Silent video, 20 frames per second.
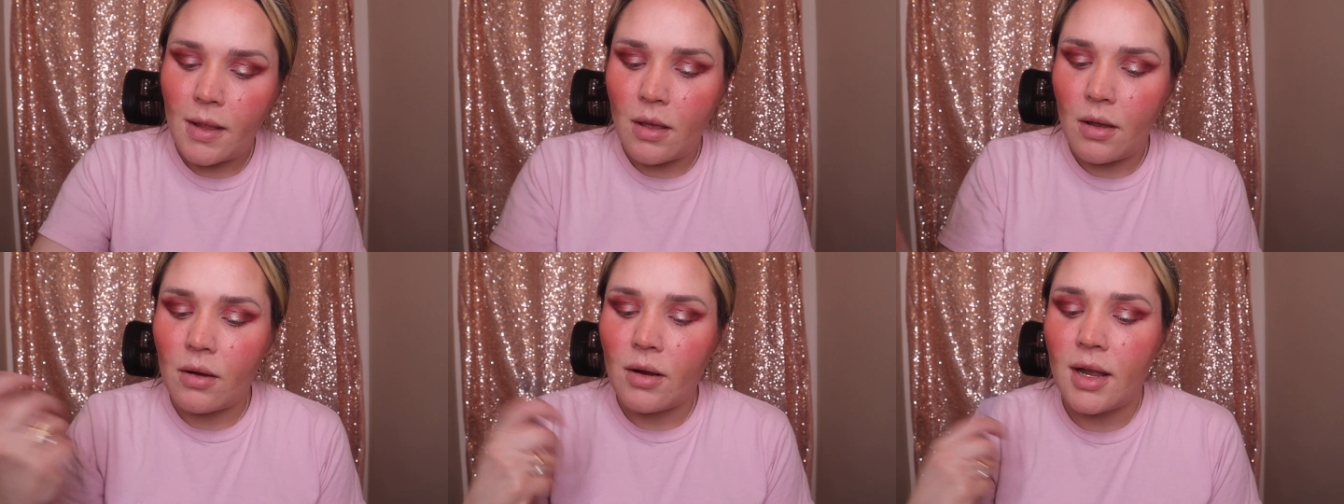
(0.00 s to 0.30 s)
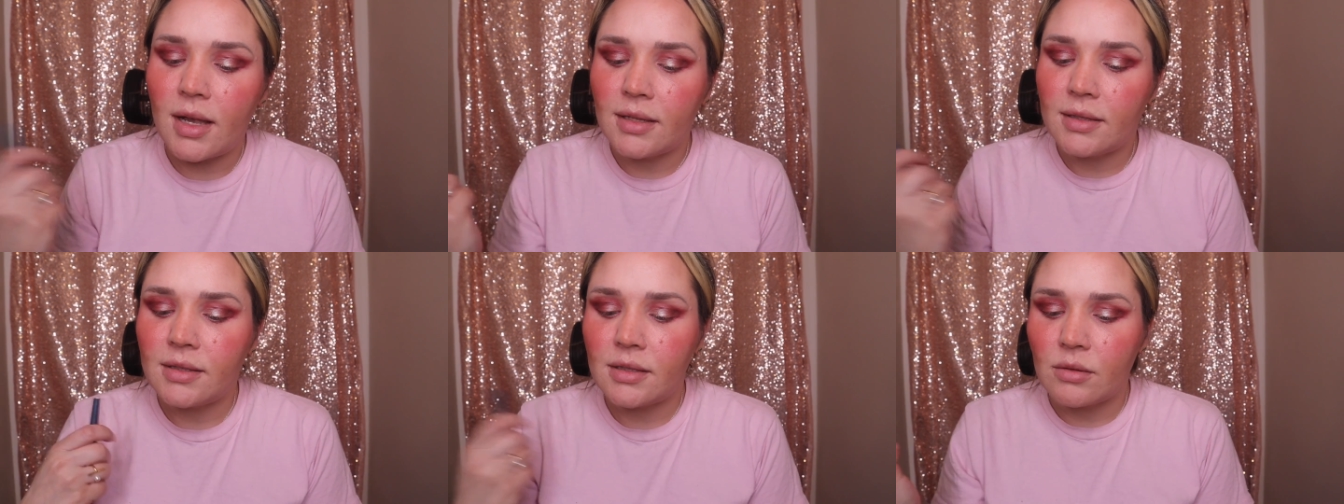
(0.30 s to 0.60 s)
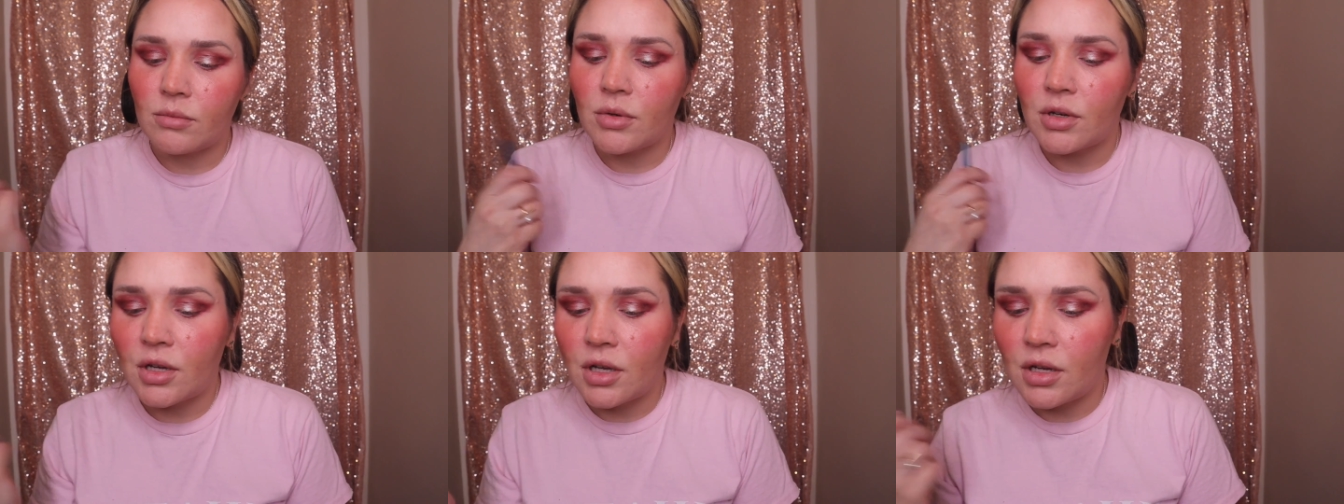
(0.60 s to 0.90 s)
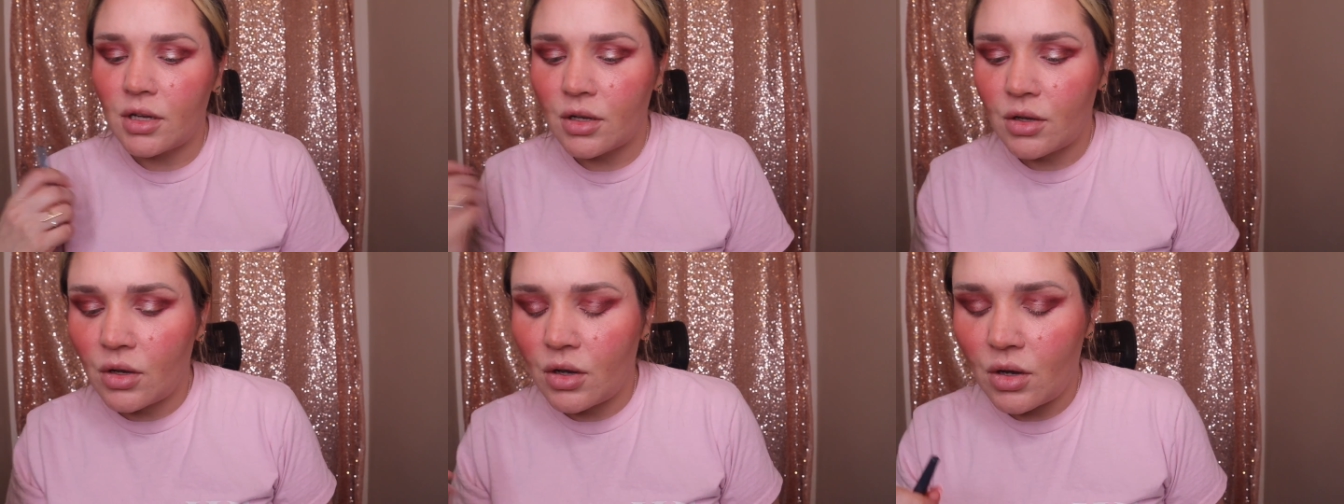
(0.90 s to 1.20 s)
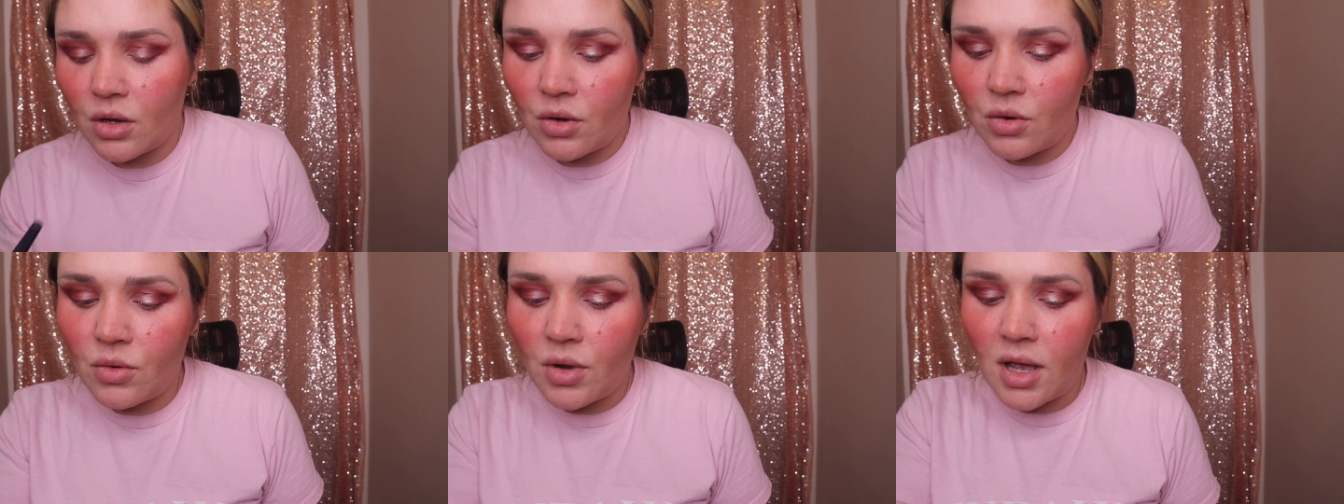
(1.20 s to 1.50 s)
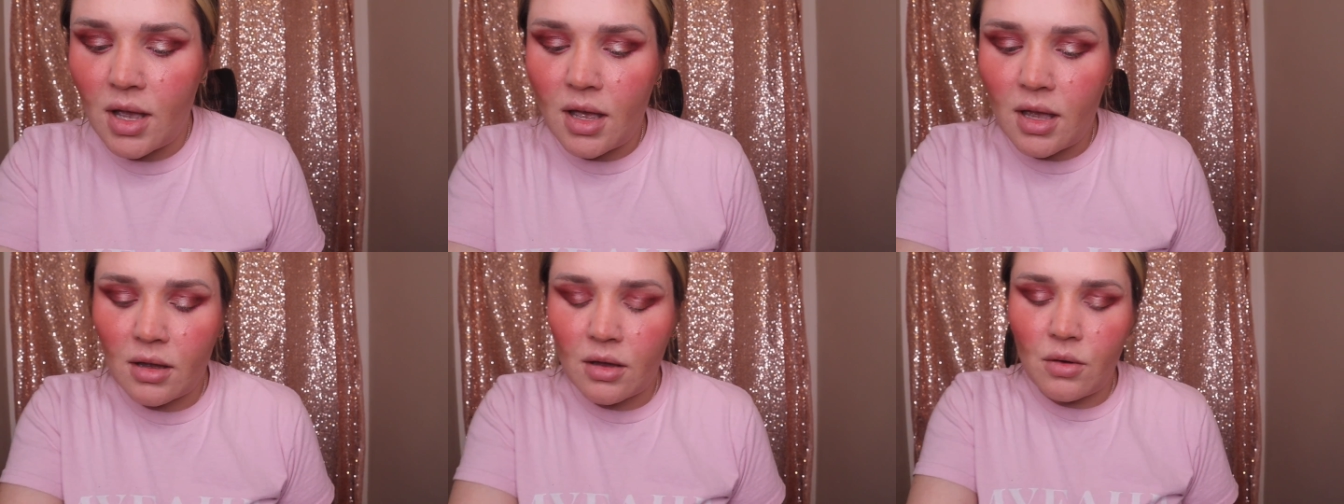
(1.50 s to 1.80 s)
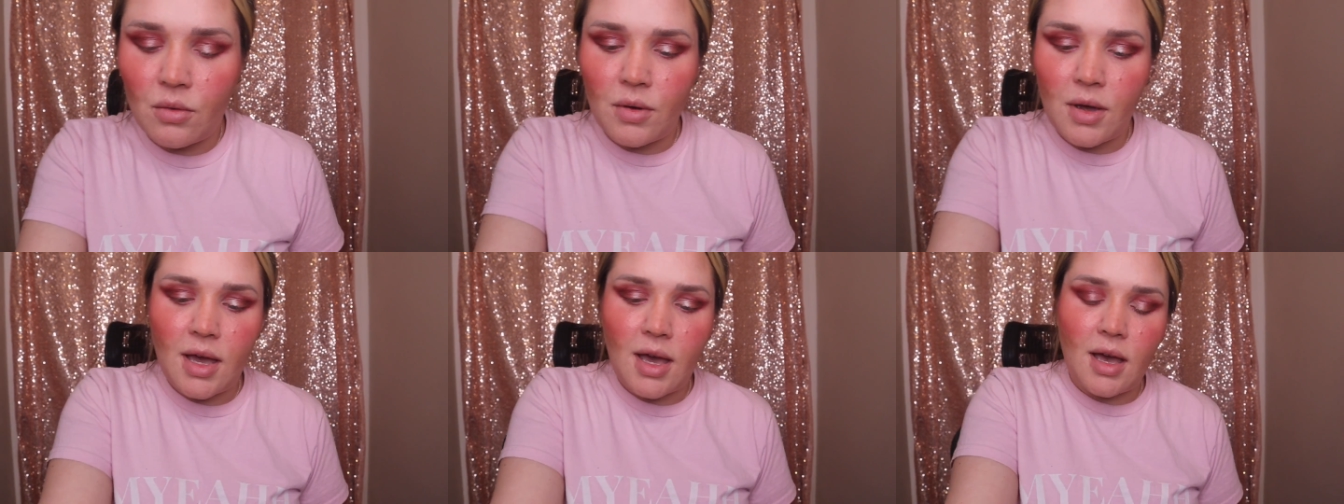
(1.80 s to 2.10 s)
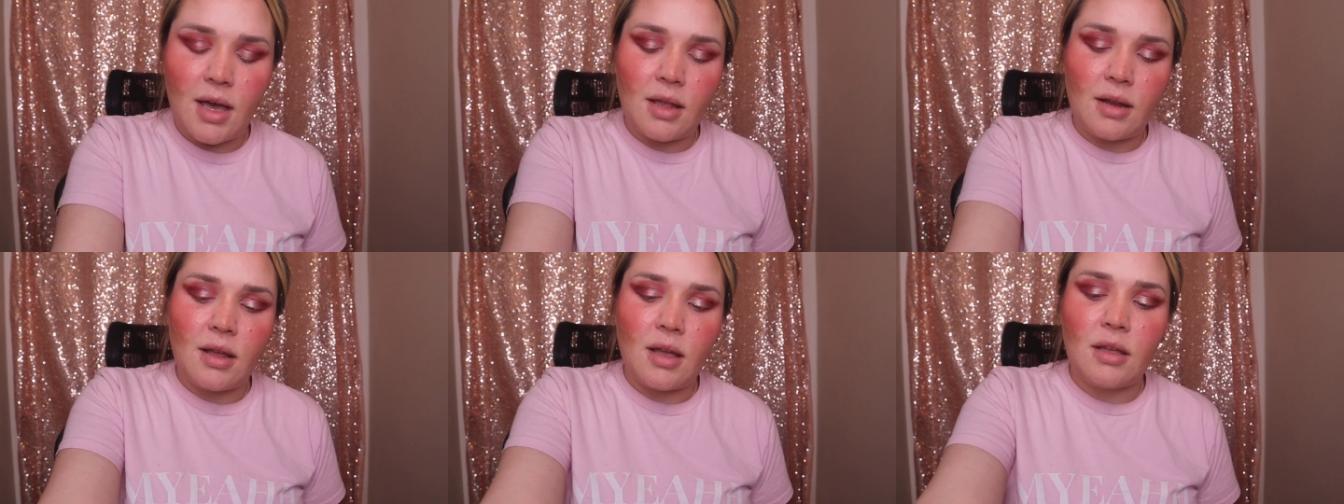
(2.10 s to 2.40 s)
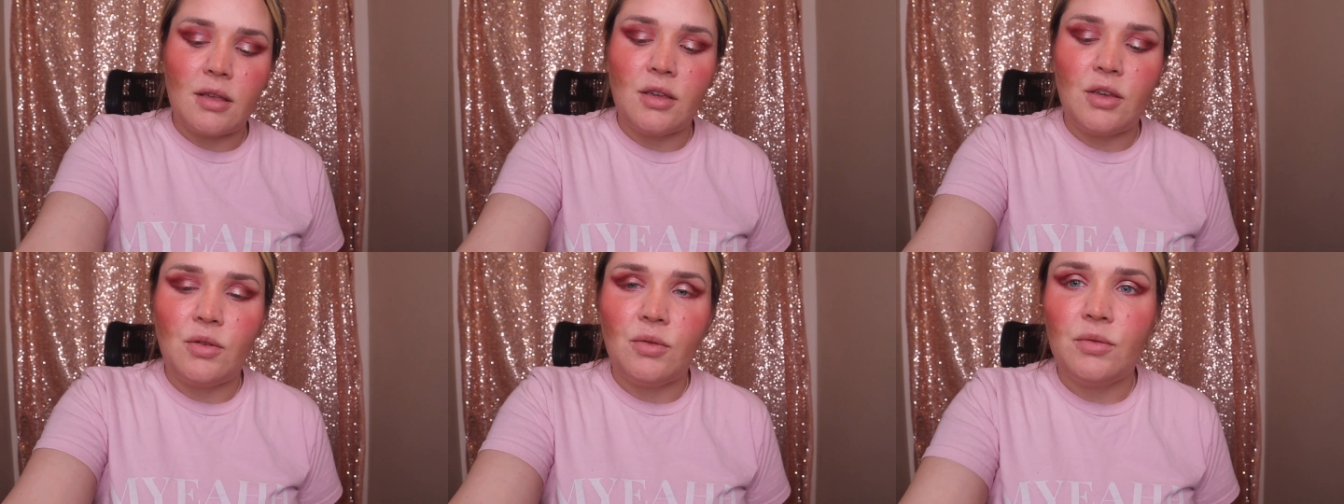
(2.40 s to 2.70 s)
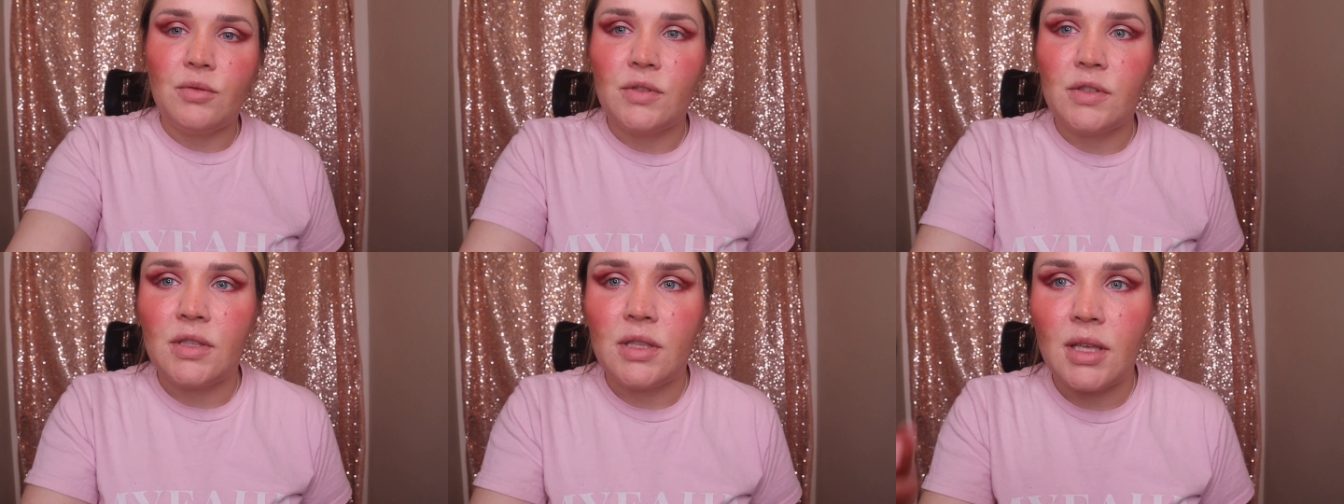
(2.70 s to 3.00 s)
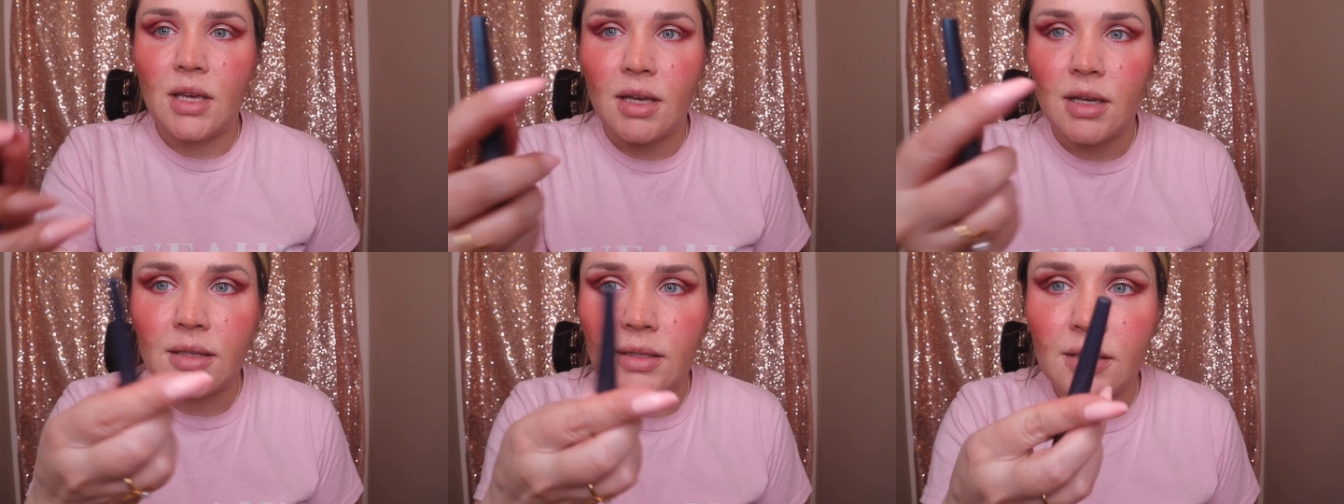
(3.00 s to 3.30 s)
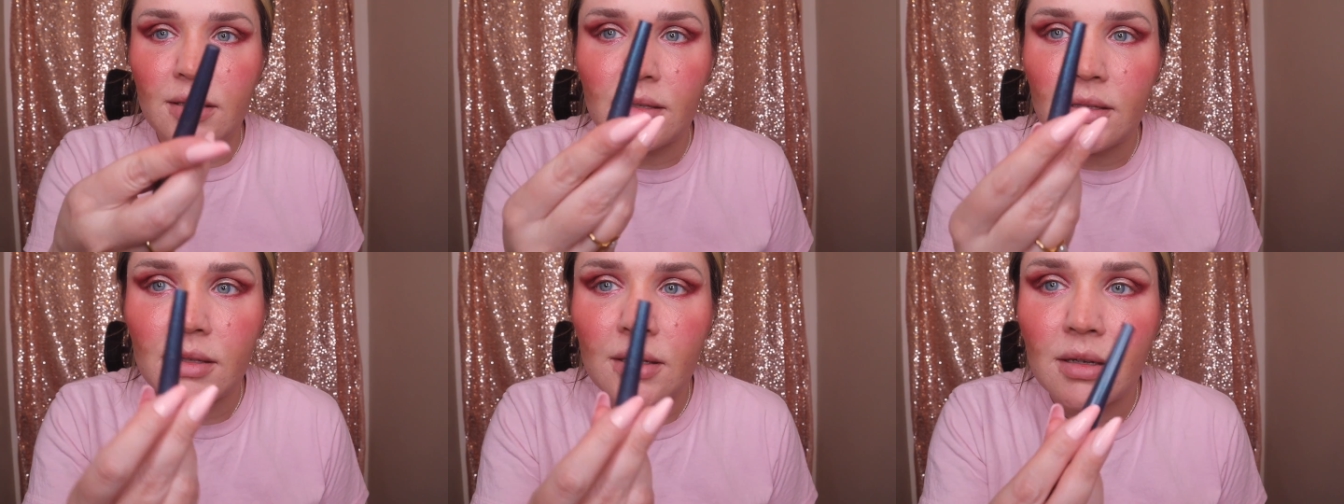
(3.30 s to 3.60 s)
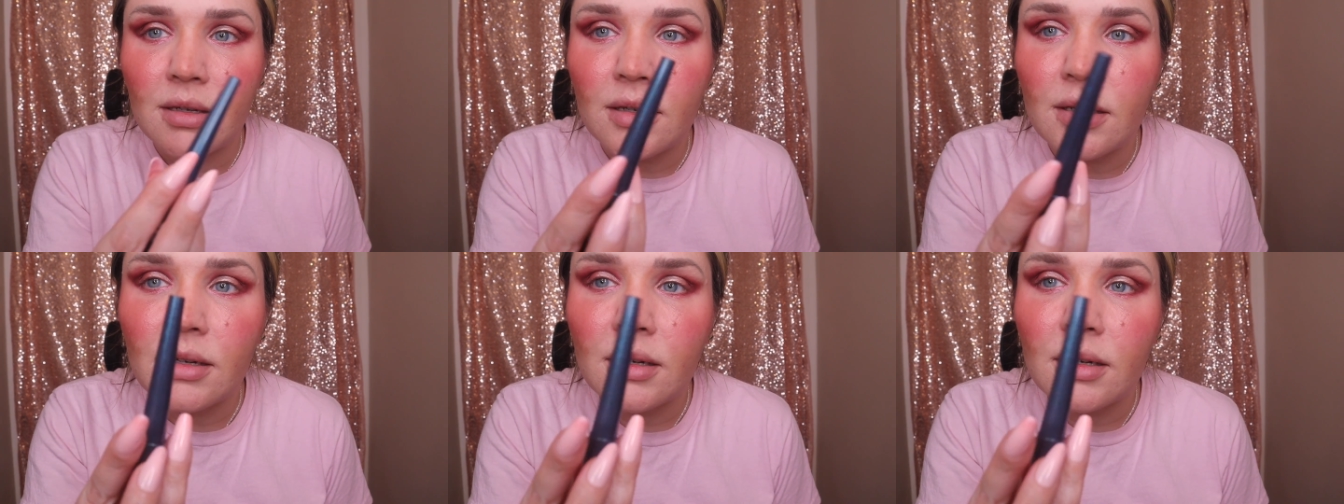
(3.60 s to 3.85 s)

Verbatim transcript: All right, so we're gonna go at, uh, go ahead and use this.